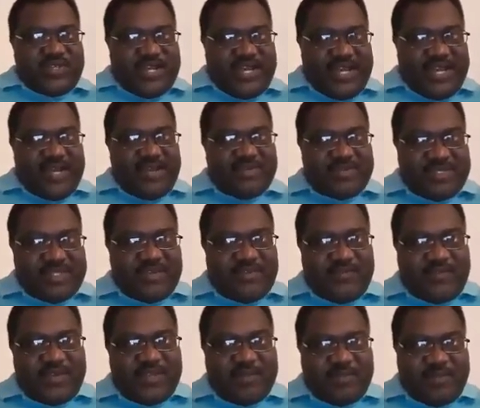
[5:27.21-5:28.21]
on accounting
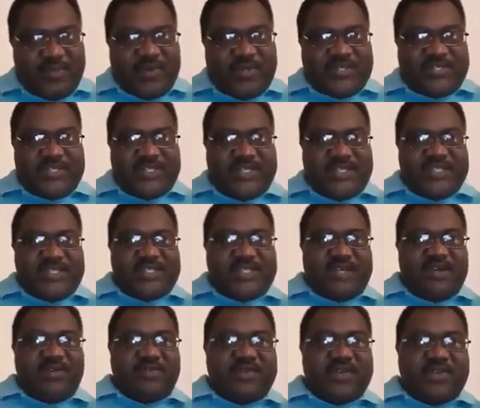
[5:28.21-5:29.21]
for the proceeds
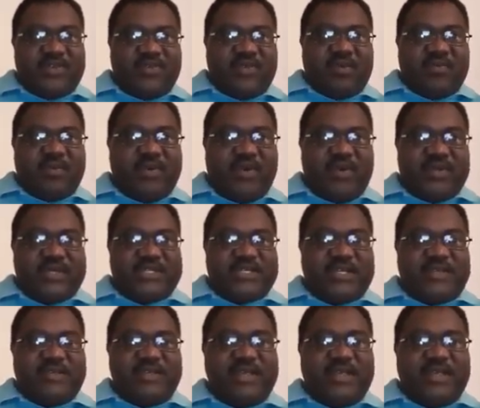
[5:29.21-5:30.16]
of the Eurobond,